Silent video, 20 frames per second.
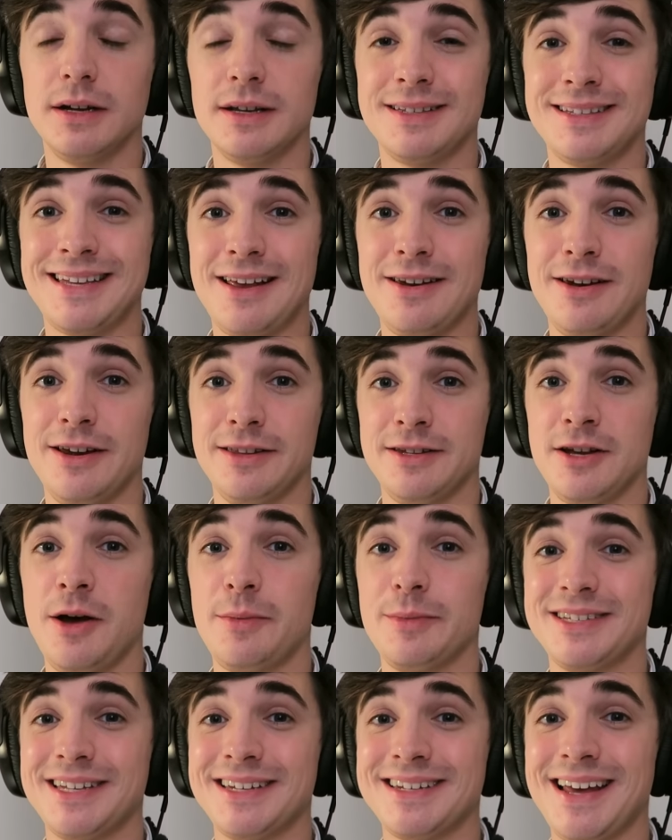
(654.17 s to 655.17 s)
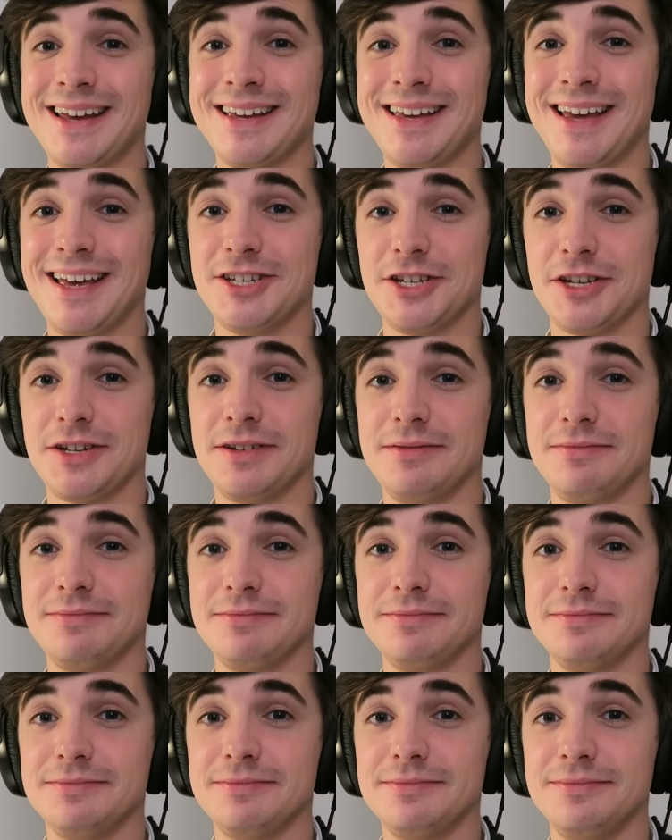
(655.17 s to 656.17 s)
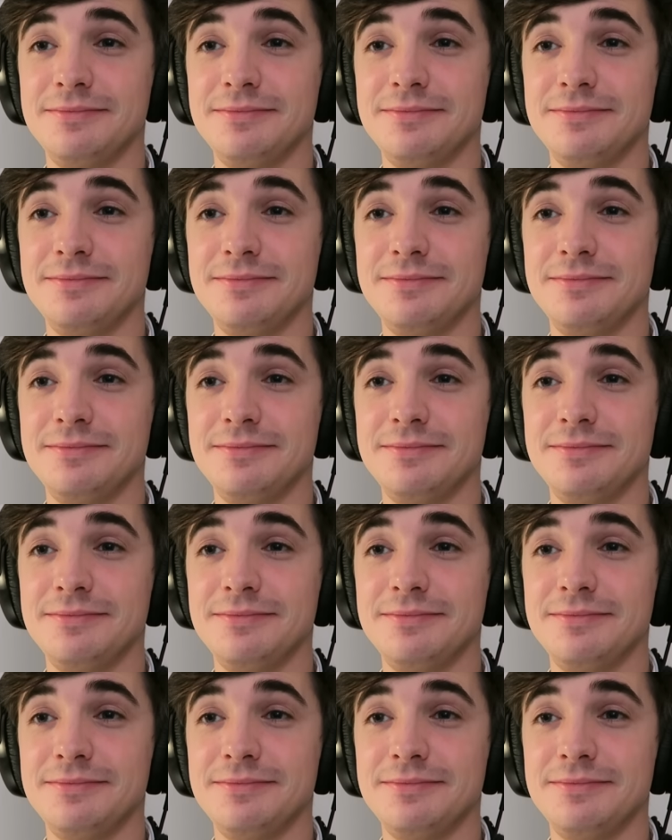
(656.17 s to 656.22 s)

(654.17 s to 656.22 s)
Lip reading: I sound like Thomas the Tank Engine.